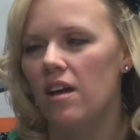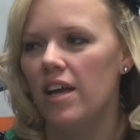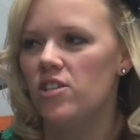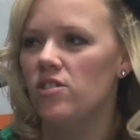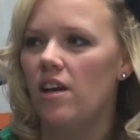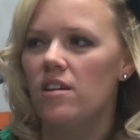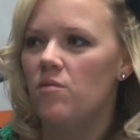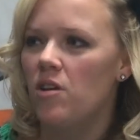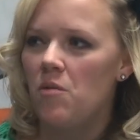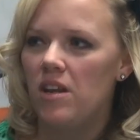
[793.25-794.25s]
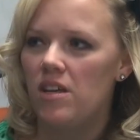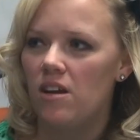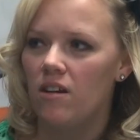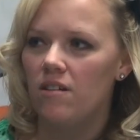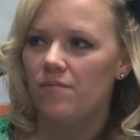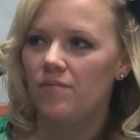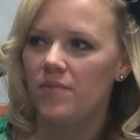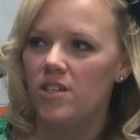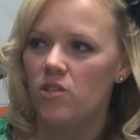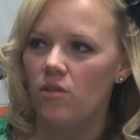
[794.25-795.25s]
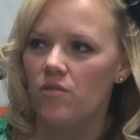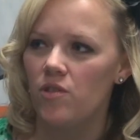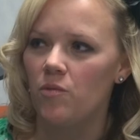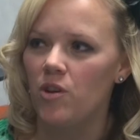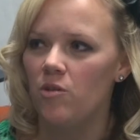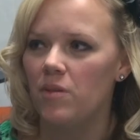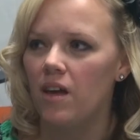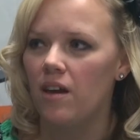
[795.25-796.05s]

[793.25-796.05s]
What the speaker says: I didn't want to wait a year to do it for the winter